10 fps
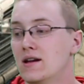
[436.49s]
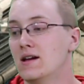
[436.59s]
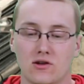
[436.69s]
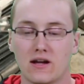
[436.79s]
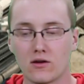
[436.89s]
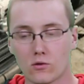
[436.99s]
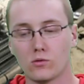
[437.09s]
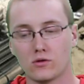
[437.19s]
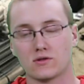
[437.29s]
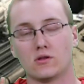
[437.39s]
So your
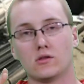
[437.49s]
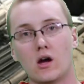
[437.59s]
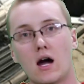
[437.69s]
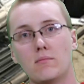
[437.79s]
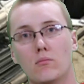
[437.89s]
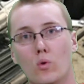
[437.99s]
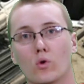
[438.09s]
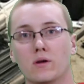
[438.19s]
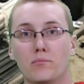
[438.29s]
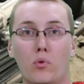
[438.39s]
intercooler is a lot
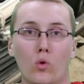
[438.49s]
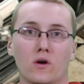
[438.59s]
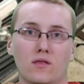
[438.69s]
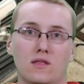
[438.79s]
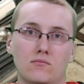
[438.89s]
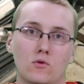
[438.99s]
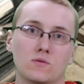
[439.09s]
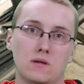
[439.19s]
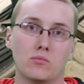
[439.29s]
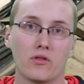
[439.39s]
more important than
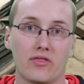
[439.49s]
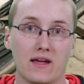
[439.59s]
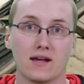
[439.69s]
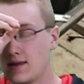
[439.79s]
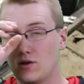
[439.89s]
most people think.